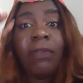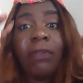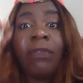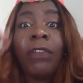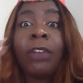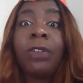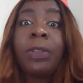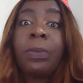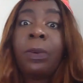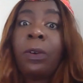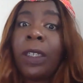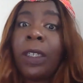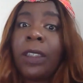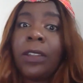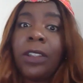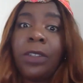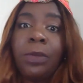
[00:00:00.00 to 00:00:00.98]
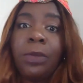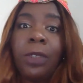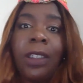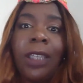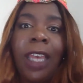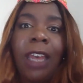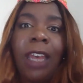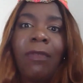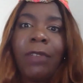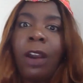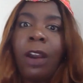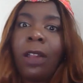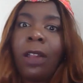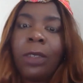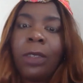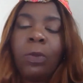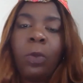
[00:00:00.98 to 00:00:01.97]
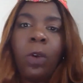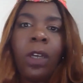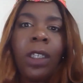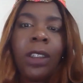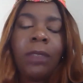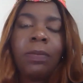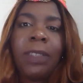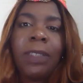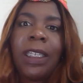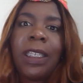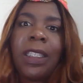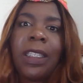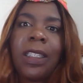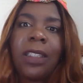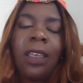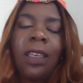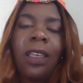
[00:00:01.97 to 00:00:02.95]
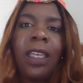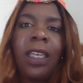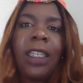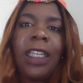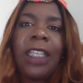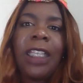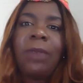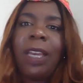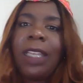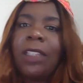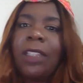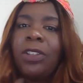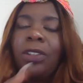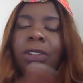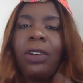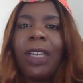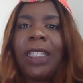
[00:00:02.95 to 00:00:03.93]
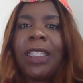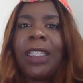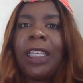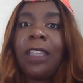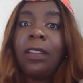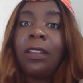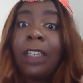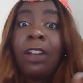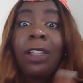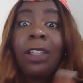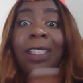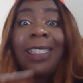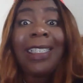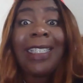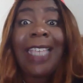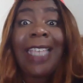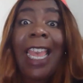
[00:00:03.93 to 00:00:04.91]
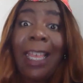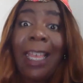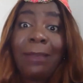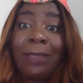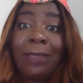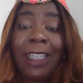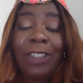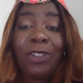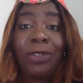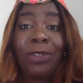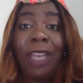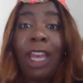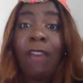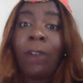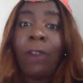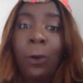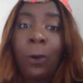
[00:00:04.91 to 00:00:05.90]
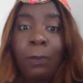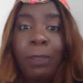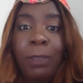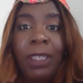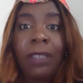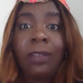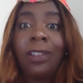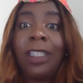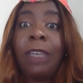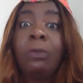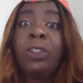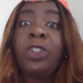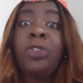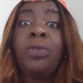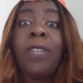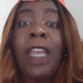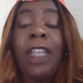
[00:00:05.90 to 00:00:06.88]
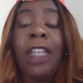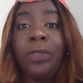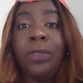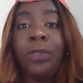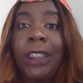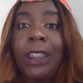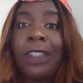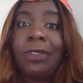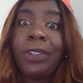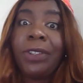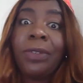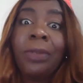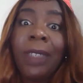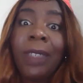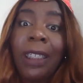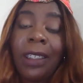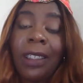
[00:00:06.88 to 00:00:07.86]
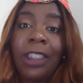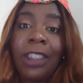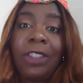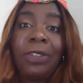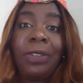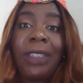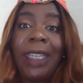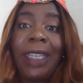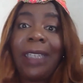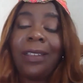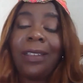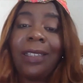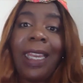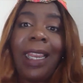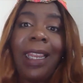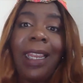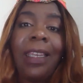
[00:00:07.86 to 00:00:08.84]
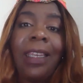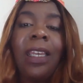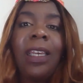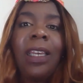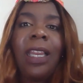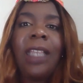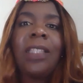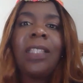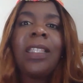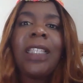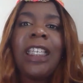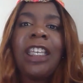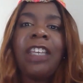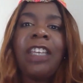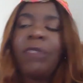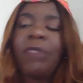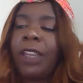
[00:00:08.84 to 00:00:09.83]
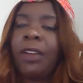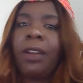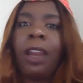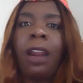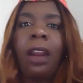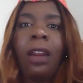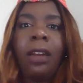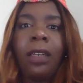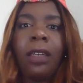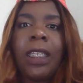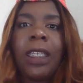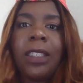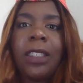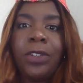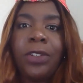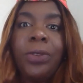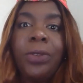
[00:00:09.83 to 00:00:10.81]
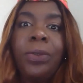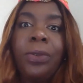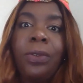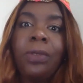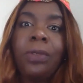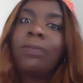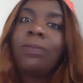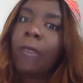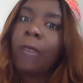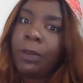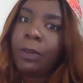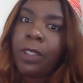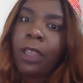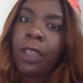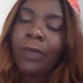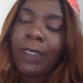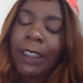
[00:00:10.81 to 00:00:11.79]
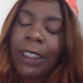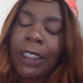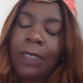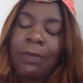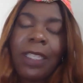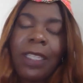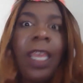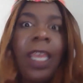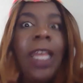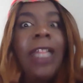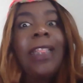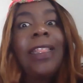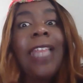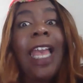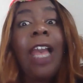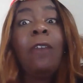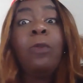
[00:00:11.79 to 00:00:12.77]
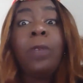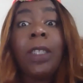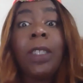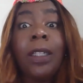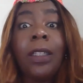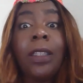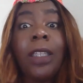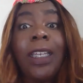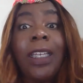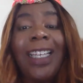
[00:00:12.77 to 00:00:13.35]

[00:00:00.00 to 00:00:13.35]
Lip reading: first point. You want to have an all-in-one piece. And that's why, I said, look at all of the tabs that you have open. Look at what you naturally are doing in your day-to-day, and see if there is a tool, Microsoft Teams, that will